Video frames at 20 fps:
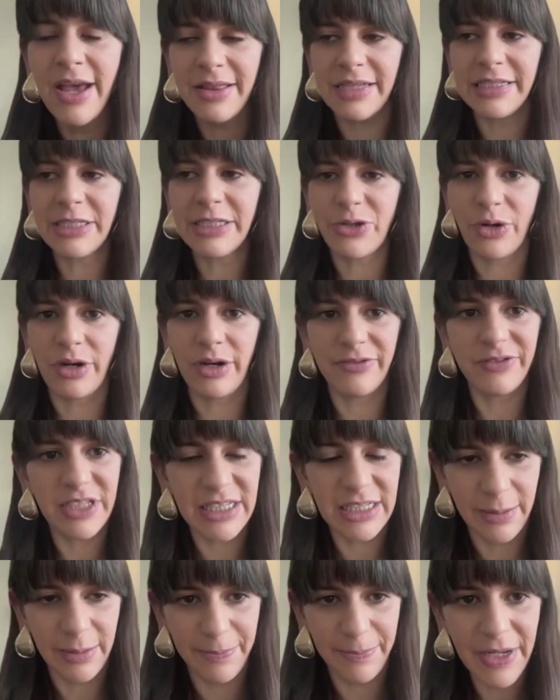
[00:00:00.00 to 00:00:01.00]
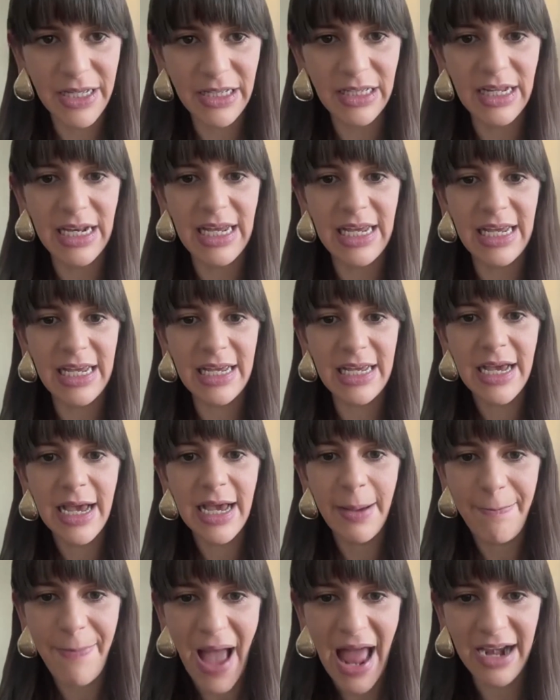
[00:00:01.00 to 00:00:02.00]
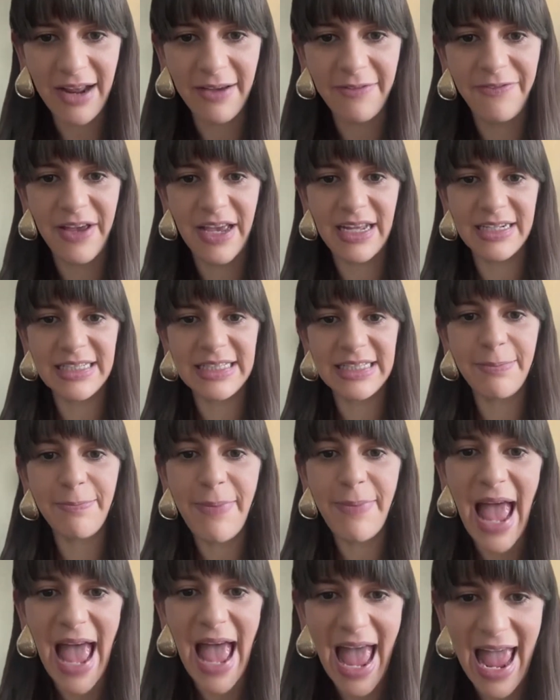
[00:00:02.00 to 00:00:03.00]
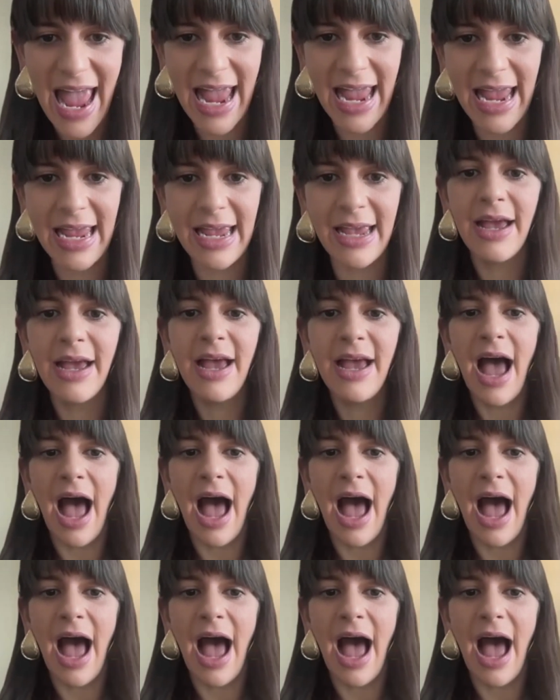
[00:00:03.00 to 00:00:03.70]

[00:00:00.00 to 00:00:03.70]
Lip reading: the sort of stability, benefits, pay,